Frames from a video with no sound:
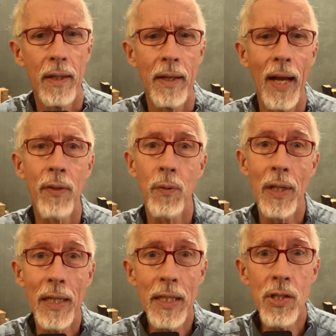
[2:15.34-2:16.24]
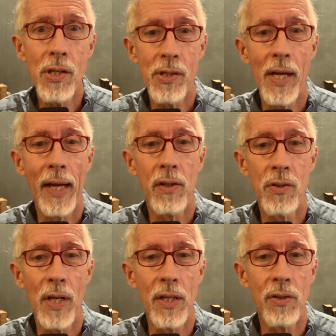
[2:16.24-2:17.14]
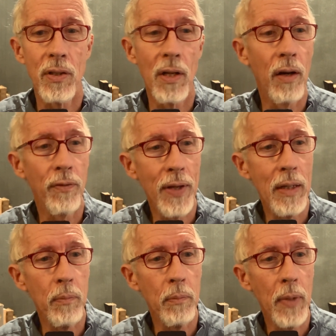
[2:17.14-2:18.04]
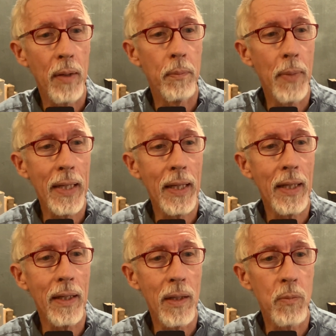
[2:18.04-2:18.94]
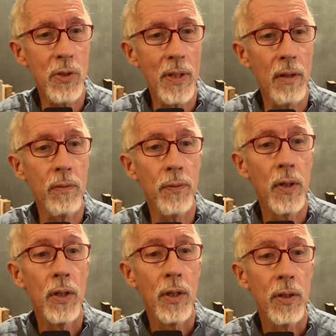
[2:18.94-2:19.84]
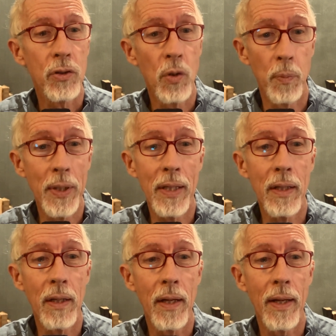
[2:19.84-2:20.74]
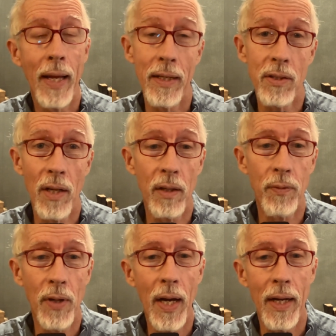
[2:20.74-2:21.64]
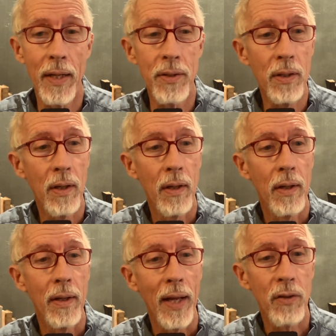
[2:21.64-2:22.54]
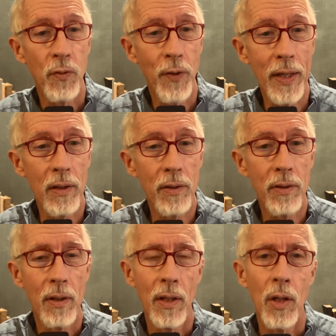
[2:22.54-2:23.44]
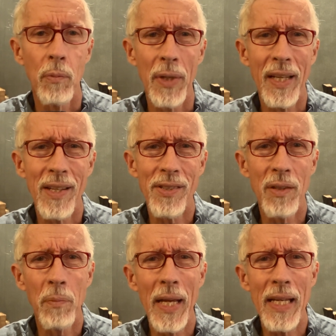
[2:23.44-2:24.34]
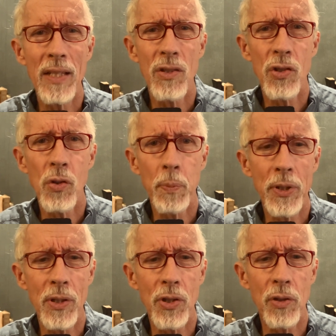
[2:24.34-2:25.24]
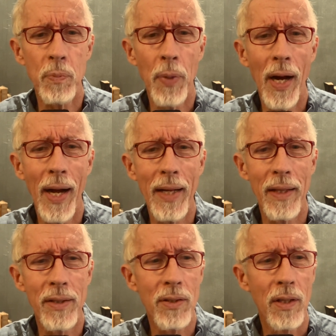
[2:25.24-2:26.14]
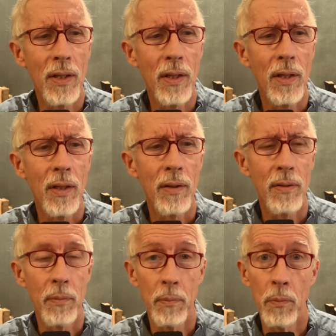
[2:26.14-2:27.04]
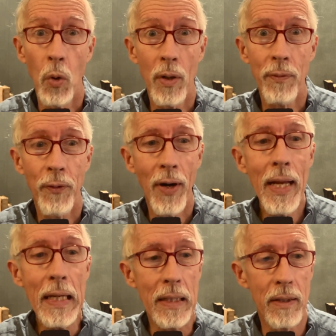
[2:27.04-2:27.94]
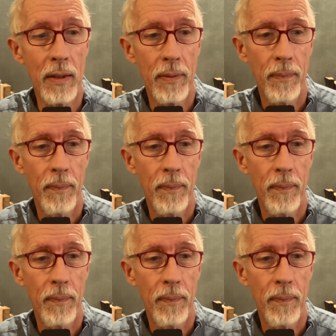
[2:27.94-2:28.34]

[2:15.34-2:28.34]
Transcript: and the religious accusation of him making himself to be a son of God has failed because it made superstitious Pilate more afraid.